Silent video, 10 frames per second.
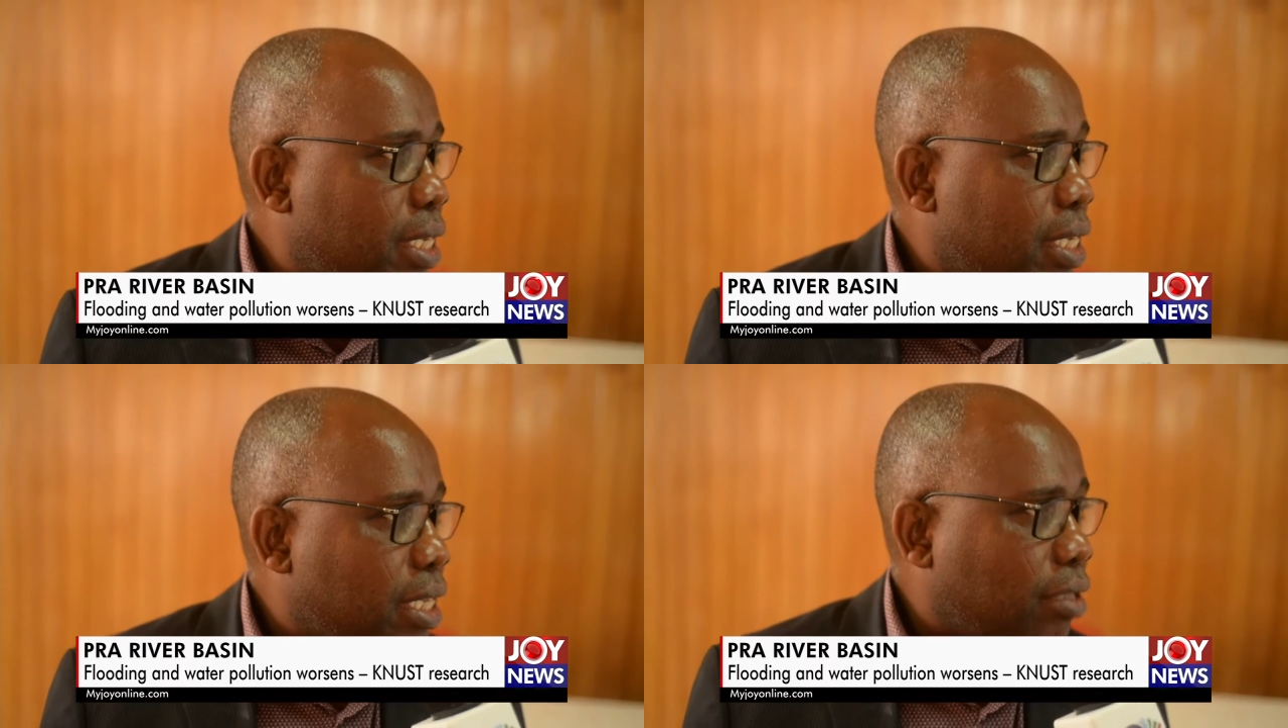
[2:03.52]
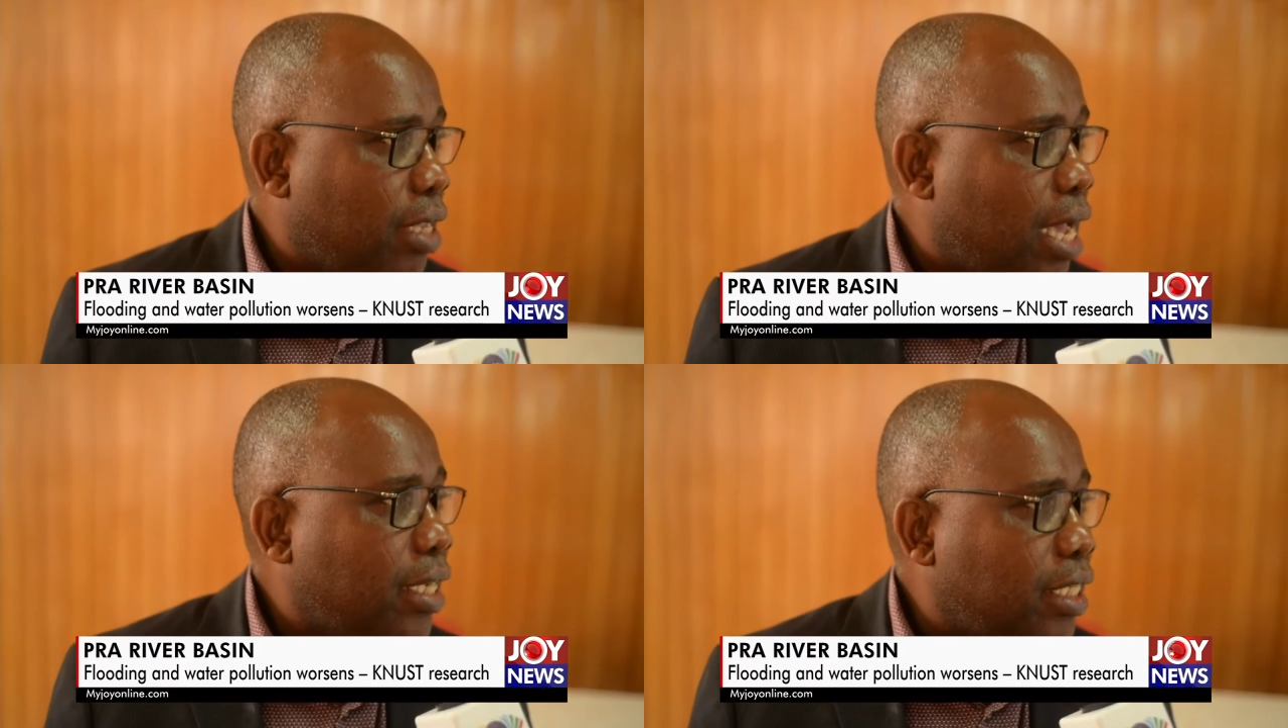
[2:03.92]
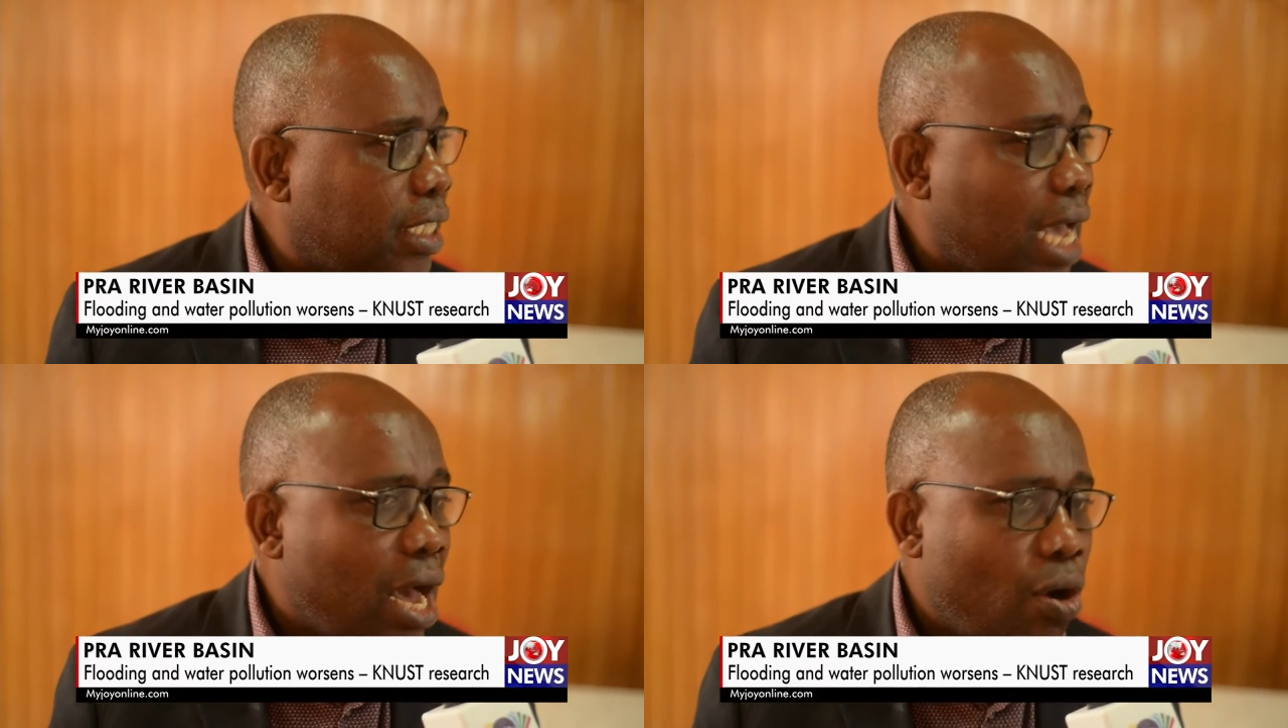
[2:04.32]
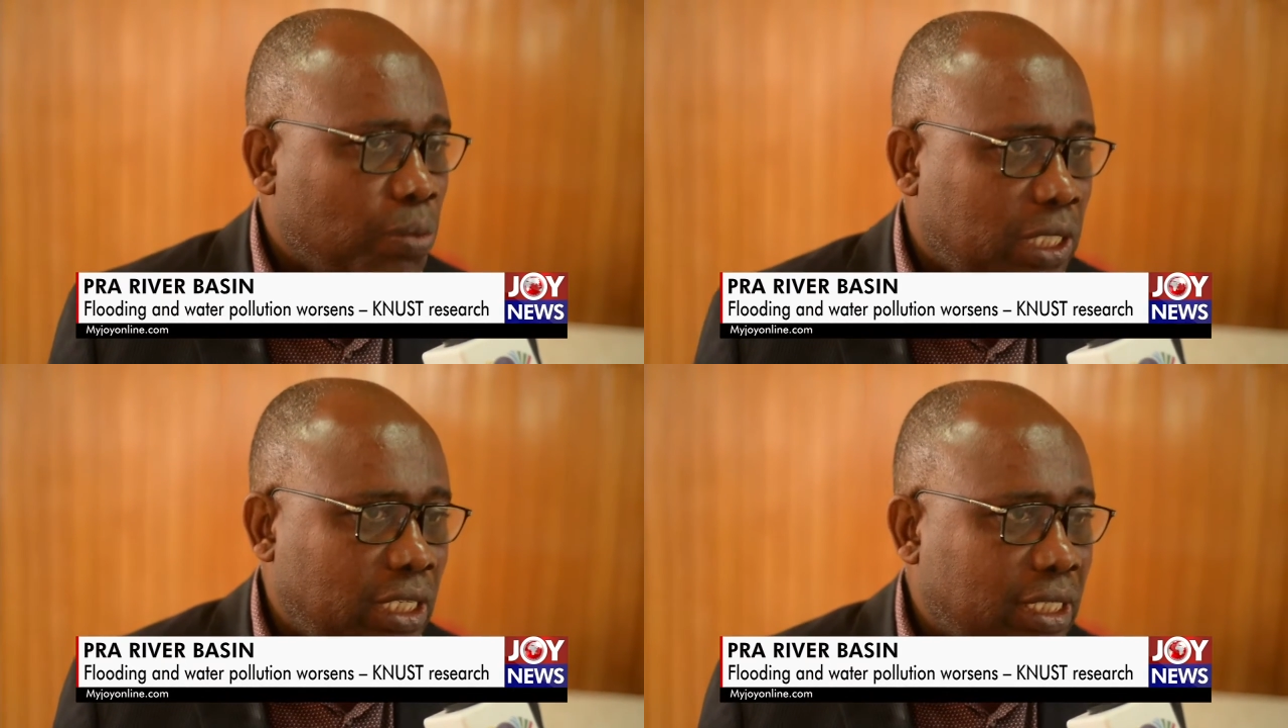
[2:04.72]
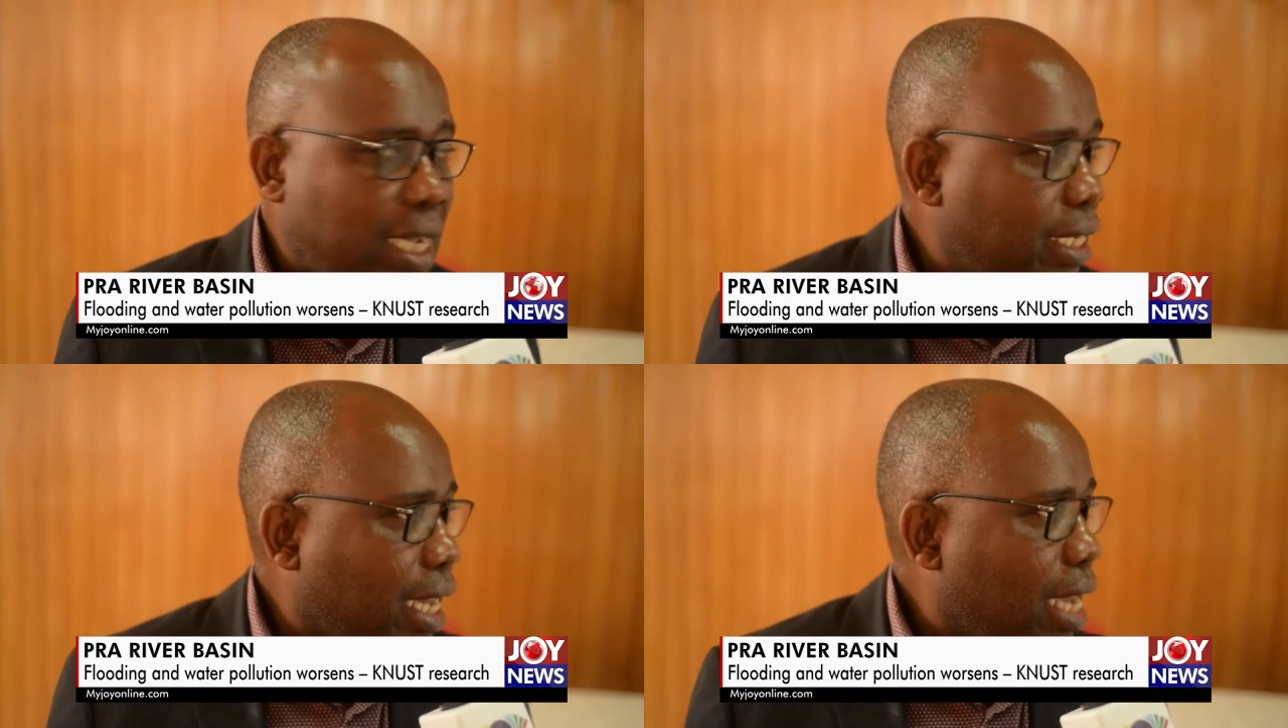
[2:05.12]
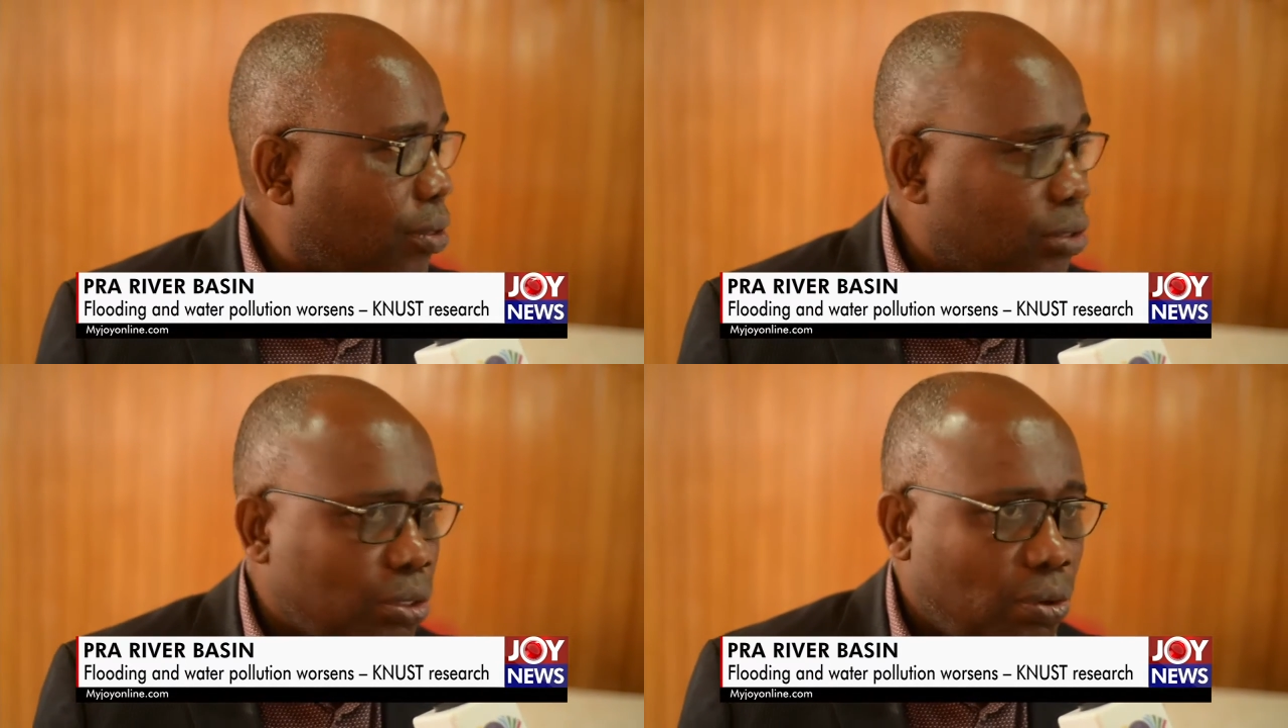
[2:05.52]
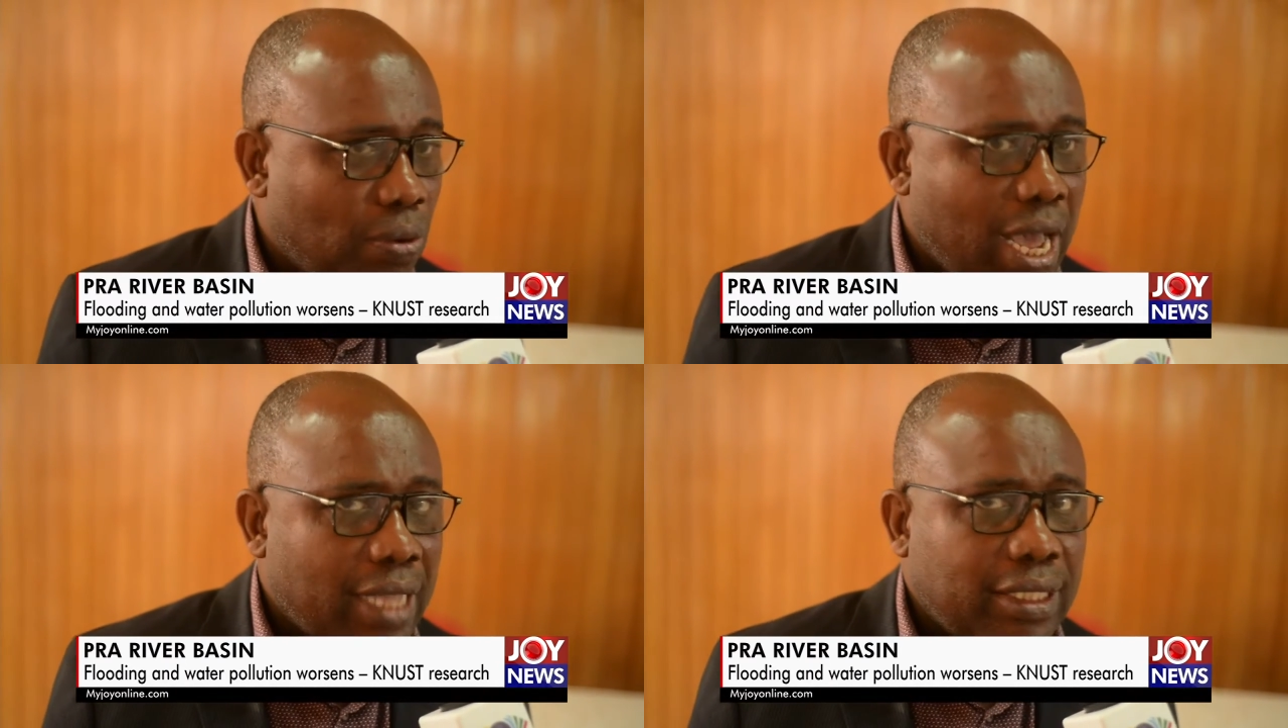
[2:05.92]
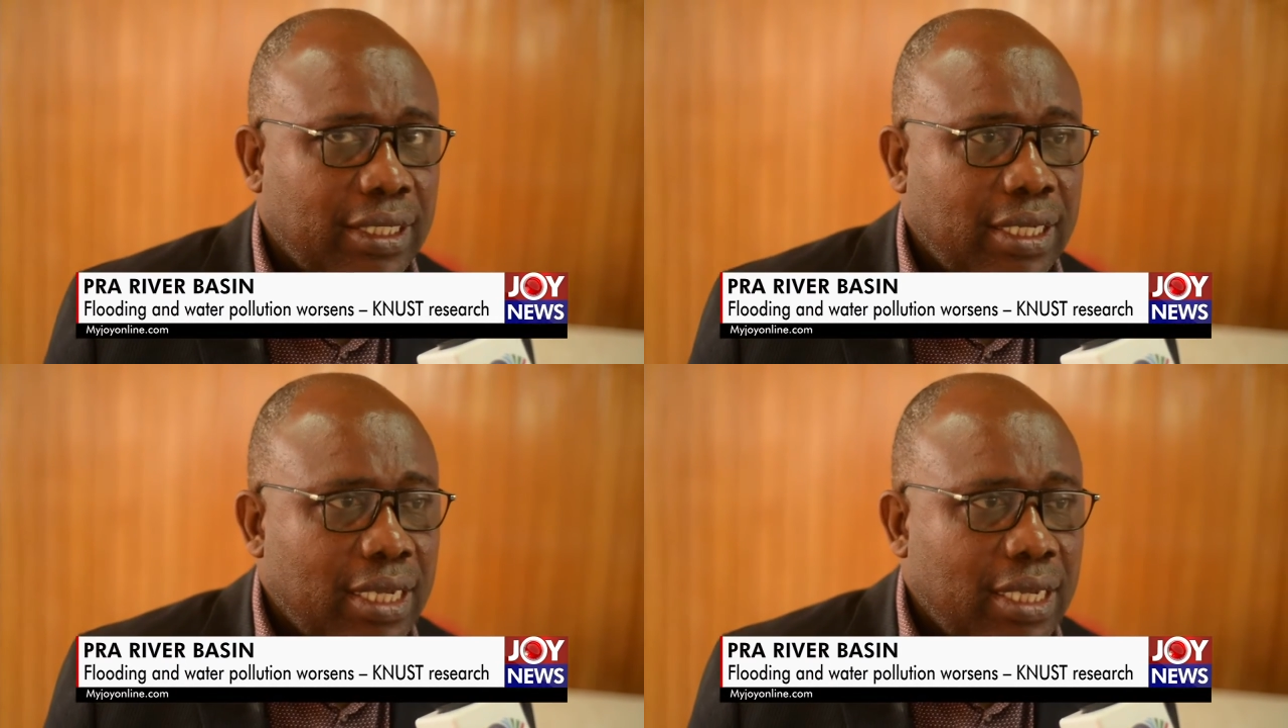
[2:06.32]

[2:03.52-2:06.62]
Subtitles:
These are options that they can also look at.